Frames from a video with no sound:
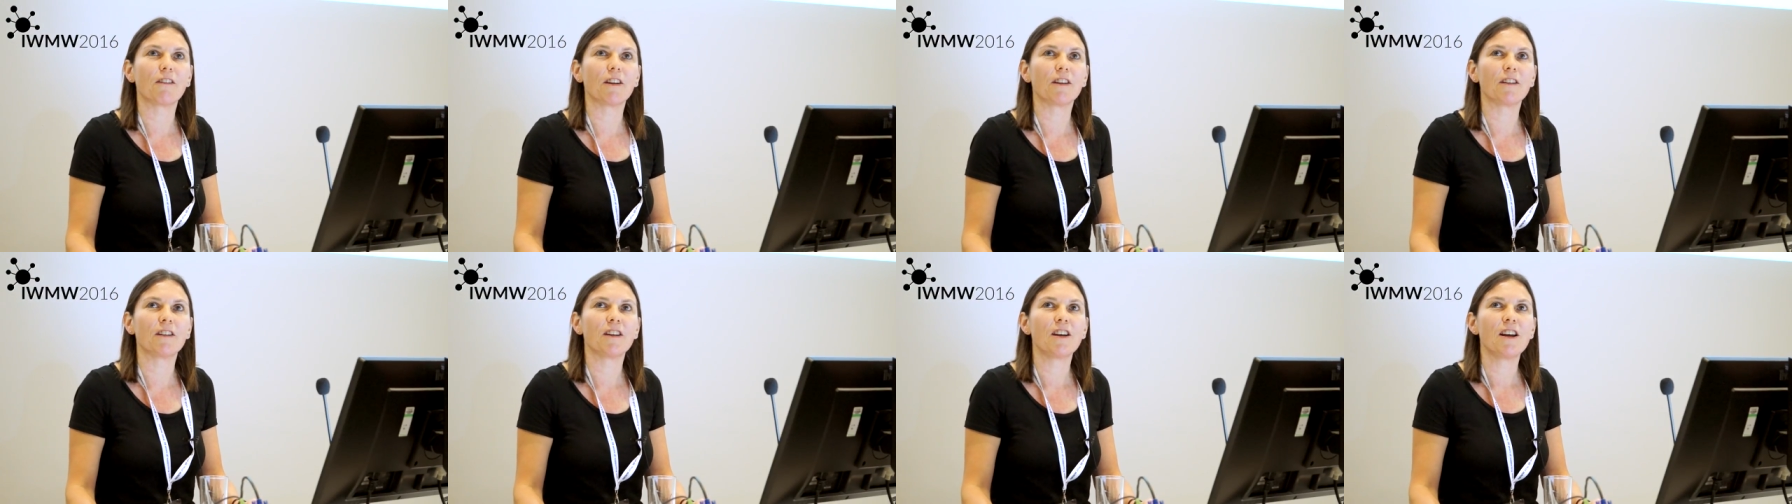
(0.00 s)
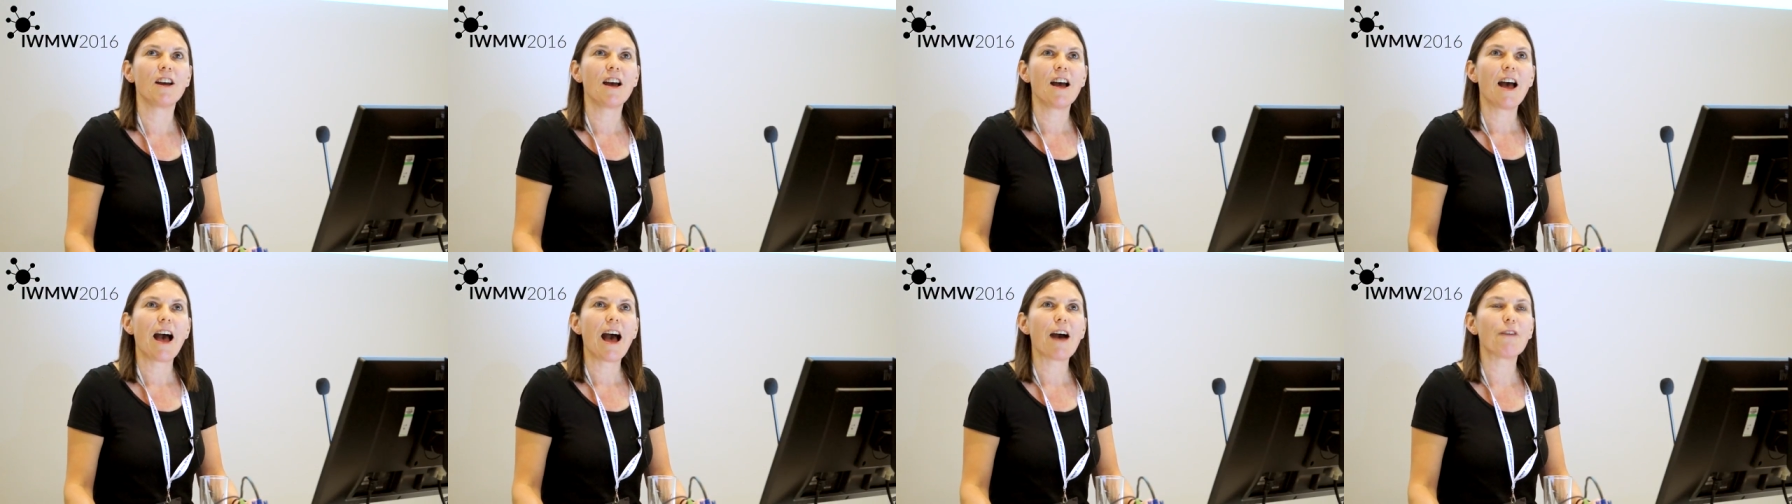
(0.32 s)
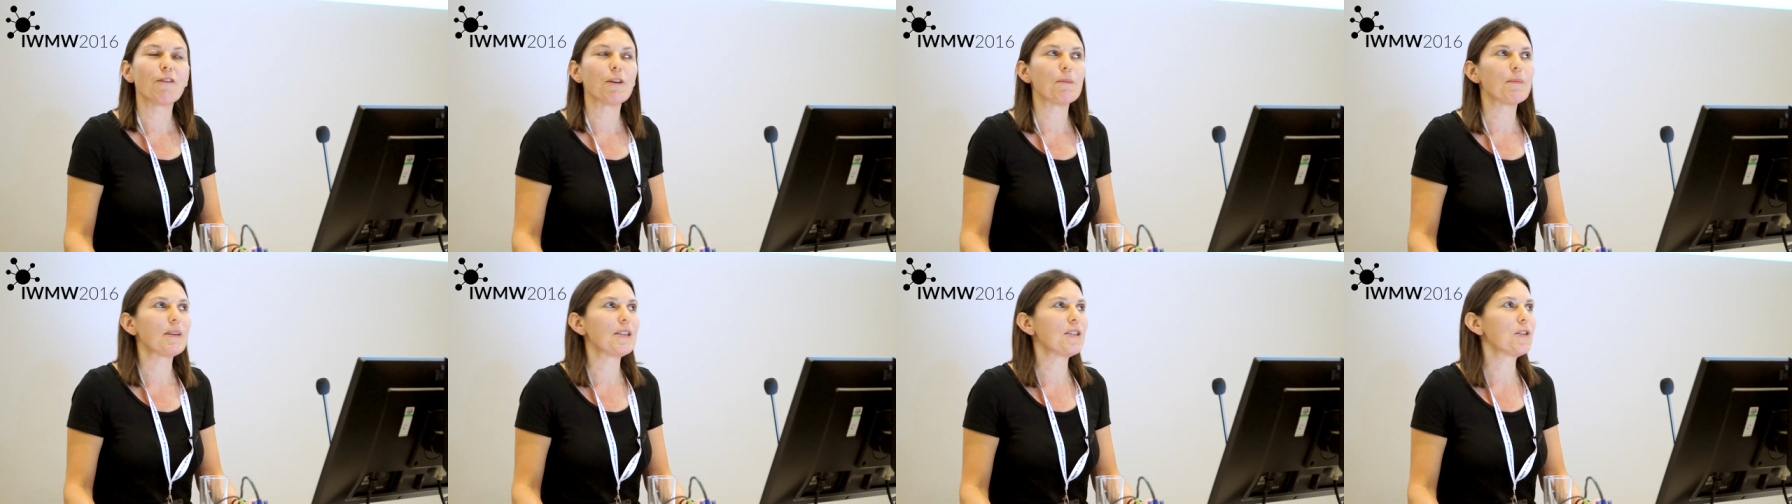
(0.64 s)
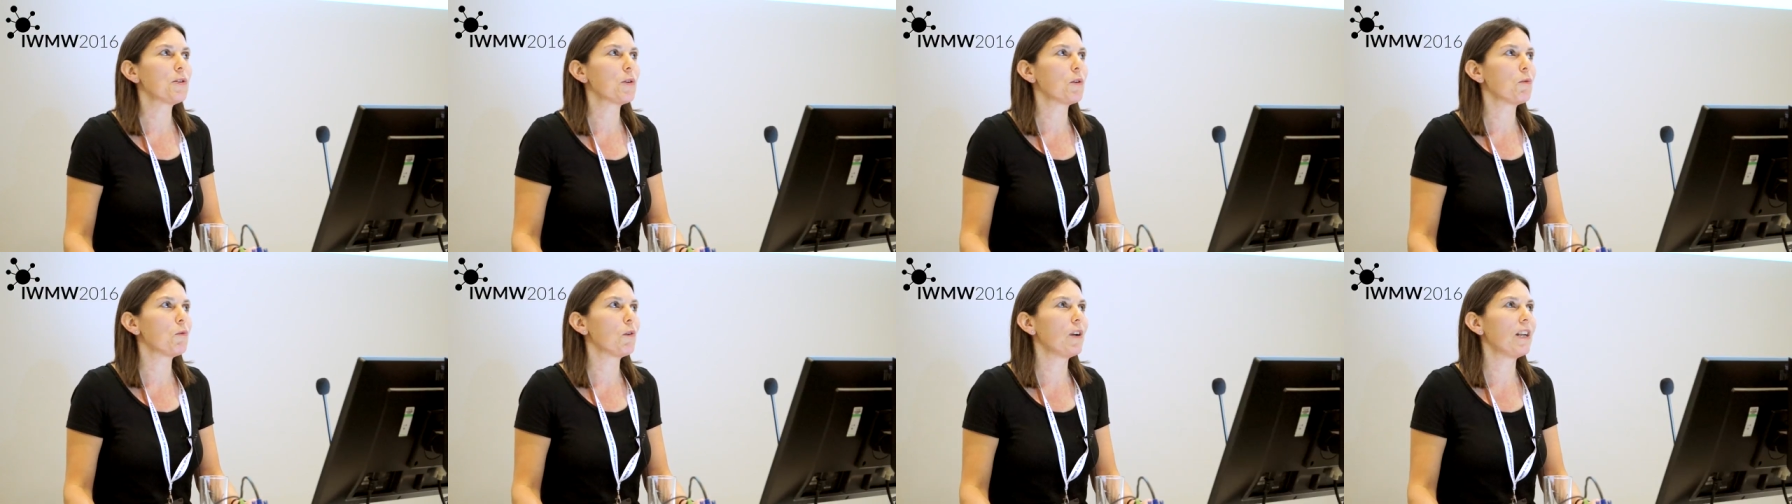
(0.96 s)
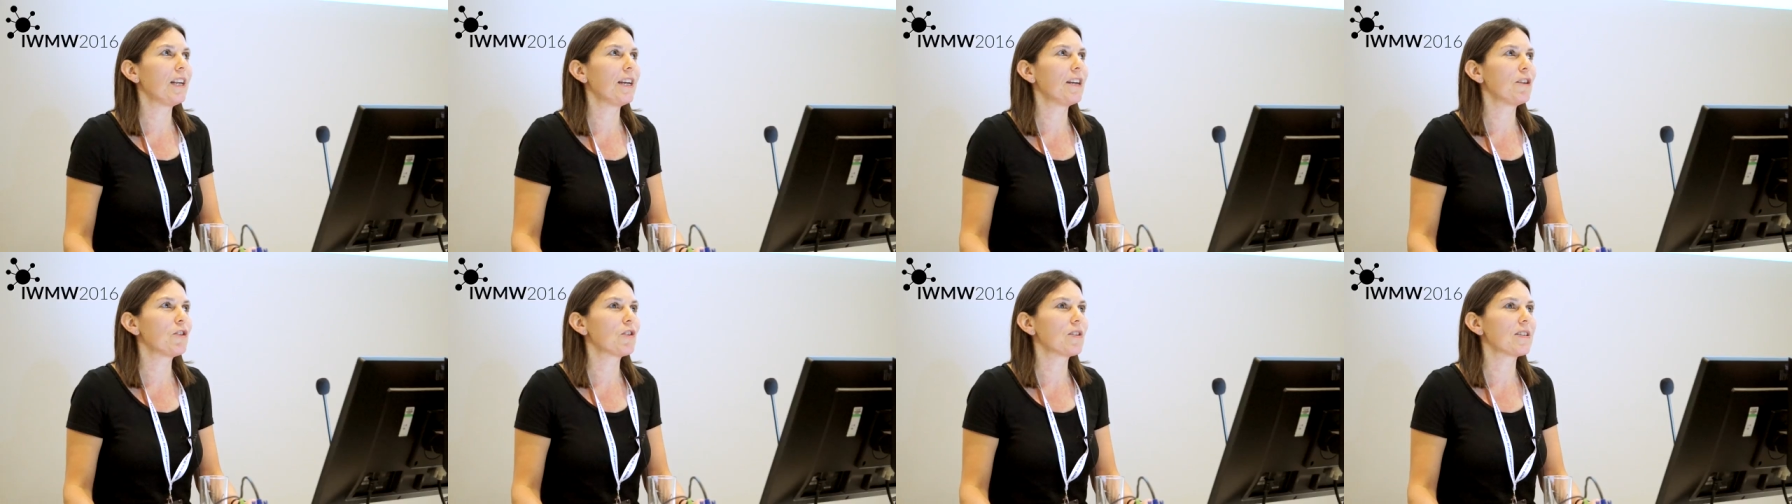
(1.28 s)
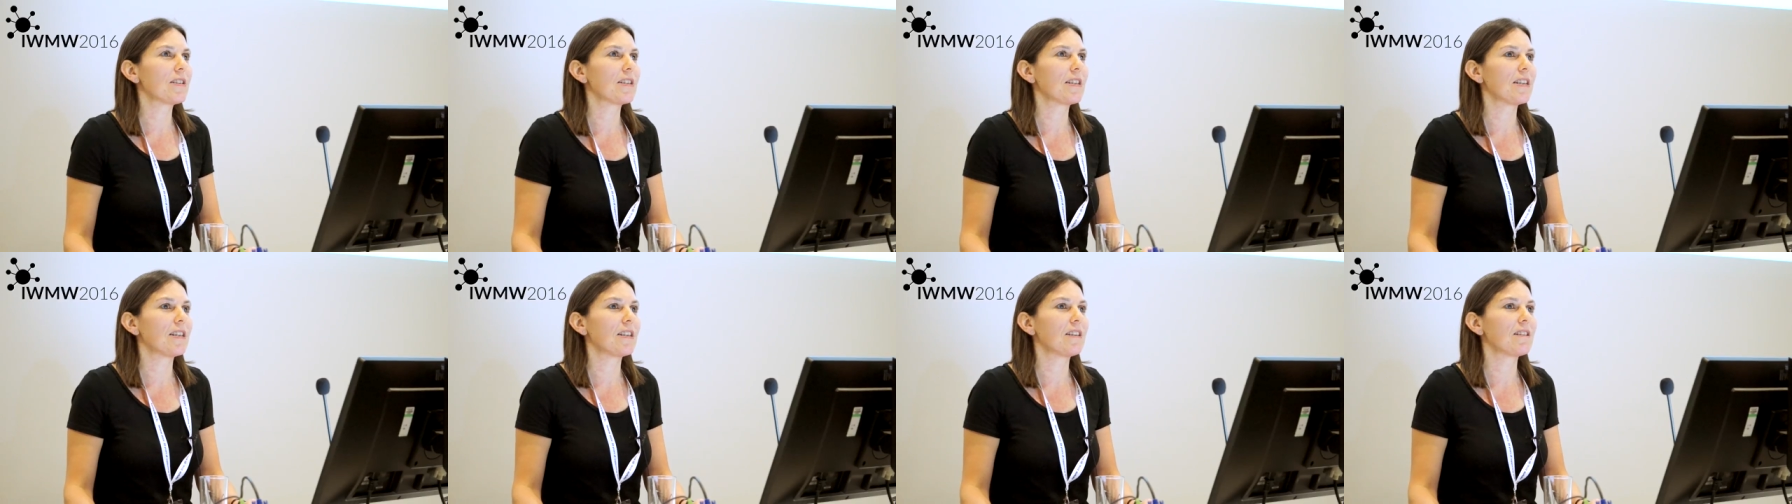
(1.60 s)
And having been to a really
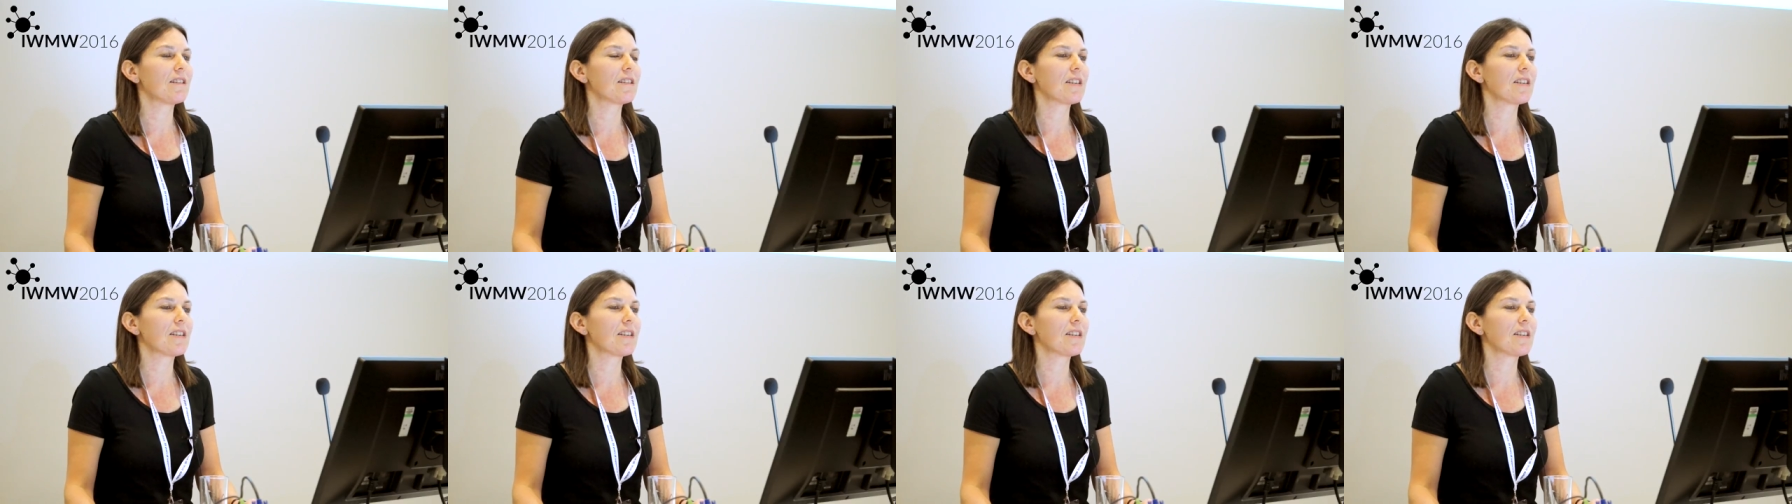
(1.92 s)
interesting